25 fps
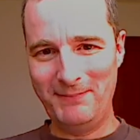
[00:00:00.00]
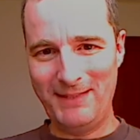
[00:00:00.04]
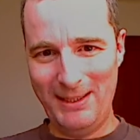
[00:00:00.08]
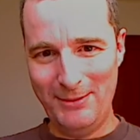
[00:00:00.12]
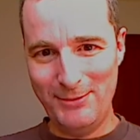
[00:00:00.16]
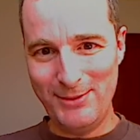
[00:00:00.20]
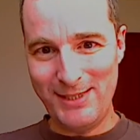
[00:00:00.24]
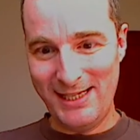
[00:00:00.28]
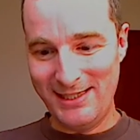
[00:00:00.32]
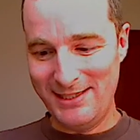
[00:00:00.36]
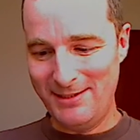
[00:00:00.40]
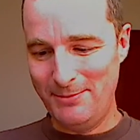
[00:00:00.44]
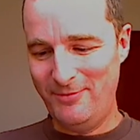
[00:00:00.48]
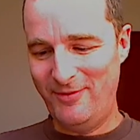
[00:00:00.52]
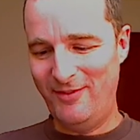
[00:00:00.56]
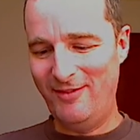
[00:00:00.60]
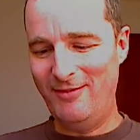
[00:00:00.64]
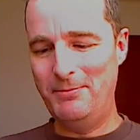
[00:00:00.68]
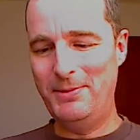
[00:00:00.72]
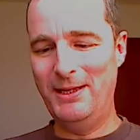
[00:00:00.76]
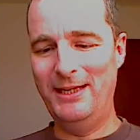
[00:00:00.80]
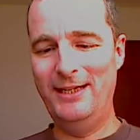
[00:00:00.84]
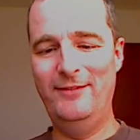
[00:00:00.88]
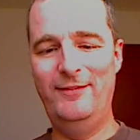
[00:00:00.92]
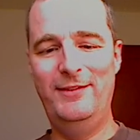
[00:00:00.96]
it was actually
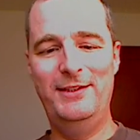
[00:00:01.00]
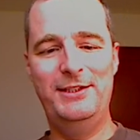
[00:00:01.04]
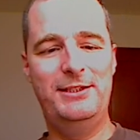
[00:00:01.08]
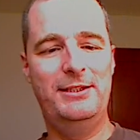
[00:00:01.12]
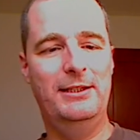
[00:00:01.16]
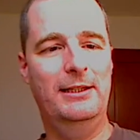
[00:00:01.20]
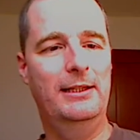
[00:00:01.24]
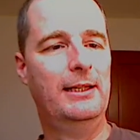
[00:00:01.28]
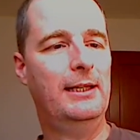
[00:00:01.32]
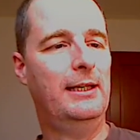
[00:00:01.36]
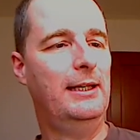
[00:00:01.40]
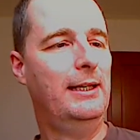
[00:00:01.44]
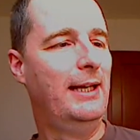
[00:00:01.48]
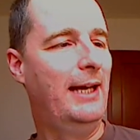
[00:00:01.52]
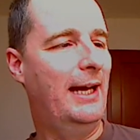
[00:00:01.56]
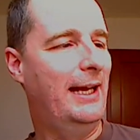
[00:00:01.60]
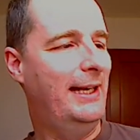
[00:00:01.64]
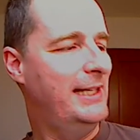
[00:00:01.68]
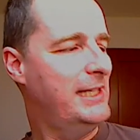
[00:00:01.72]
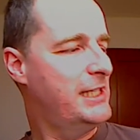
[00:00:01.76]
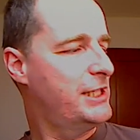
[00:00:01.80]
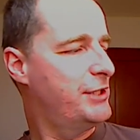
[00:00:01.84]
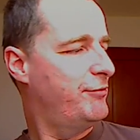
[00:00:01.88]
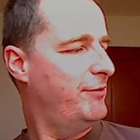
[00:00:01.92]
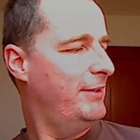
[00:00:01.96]
very beneficial.
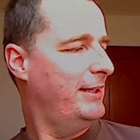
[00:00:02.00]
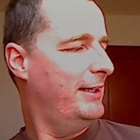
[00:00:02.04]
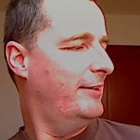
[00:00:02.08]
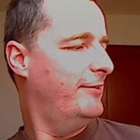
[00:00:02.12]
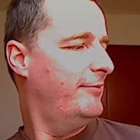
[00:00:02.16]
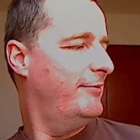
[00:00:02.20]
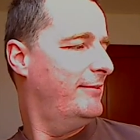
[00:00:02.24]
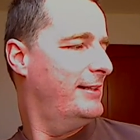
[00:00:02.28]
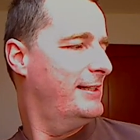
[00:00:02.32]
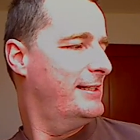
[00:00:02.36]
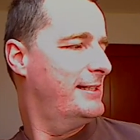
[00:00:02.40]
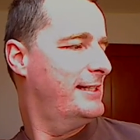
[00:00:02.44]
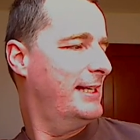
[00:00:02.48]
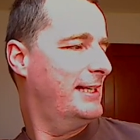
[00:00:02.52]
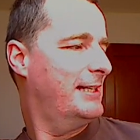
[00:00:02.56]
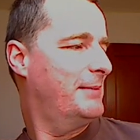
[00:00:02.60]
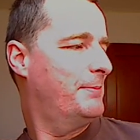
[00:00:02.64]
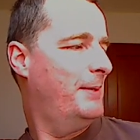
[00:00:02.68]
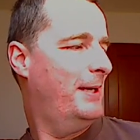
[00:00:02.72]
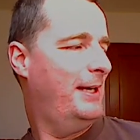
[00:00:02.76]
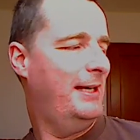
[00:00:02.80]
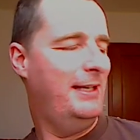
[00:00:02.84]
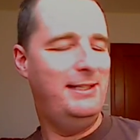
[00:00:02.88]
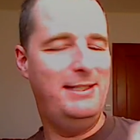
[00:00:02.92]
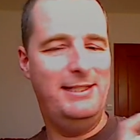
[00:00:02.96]
And it's 306
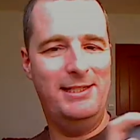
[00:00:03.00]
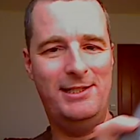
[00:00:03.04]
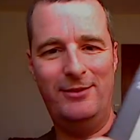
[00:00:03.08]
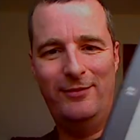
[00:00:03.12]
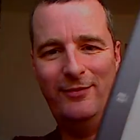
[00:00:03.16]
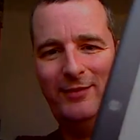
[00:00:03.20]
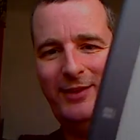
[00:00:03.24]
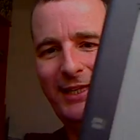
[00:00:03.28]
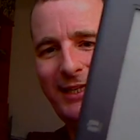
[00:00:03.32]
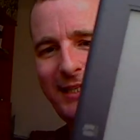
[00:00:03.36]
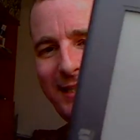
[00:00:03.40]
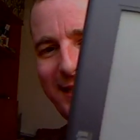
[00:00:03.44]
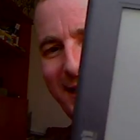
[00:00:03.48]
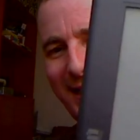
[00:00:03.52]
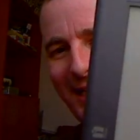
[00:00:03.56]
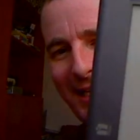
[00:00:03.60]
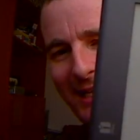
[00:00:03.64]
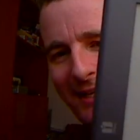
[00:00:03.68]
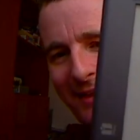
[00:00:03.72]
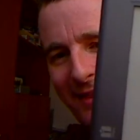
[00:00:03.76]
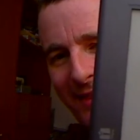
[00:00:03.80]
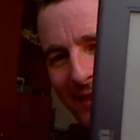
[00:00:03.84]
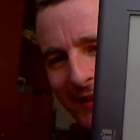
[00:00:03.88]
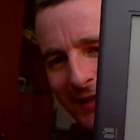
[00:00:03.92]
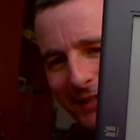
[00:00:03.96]
pages of things
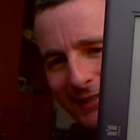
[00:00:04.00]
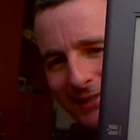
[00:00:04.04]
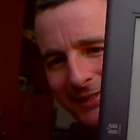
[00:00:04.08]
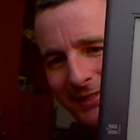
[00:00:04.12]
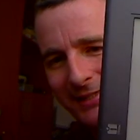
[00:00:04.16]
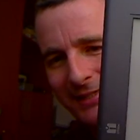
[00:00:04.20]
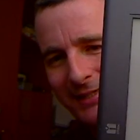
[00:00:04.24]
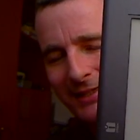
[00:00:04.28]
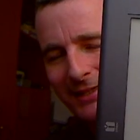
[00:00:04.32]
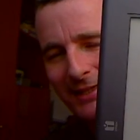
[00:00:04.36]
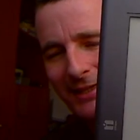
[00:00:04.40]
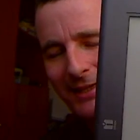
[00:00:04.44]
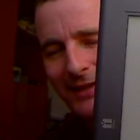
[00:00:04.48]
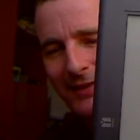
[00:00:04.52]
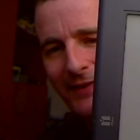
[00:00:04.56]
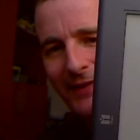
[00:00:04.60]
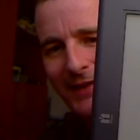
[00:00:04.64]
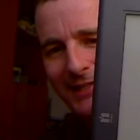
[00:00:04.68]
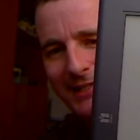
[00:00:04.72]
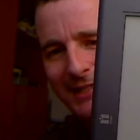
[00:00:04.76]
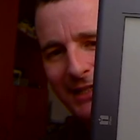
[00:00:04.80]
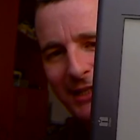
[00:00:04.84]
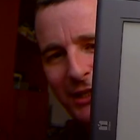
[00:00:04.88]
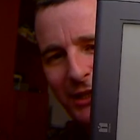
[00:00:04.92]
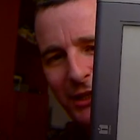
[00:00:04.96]
like this.
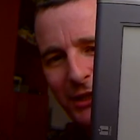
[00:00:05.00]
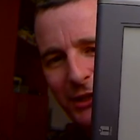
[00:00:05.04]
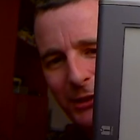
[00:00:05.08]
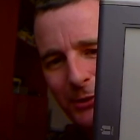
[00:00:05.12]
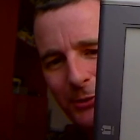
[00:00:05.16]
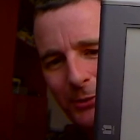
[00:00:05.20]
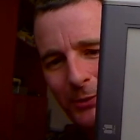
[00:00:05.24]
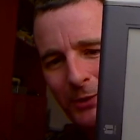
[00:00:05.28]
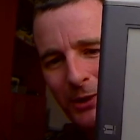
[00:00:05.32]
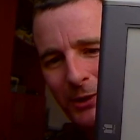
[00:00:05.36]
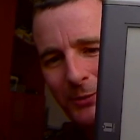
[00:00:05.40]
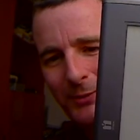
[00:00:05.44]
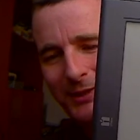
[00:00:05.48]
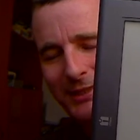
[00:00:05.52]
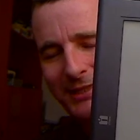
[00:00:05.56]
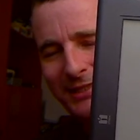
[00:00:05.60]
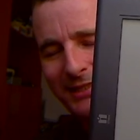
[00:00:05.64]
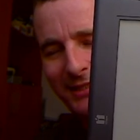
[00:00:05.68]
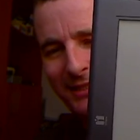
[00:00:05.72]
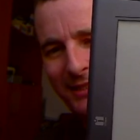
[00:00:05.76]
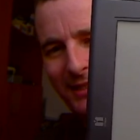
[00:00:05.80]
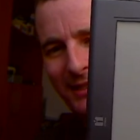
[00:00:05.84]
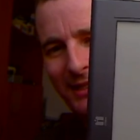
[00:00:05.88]
There's a cue, which is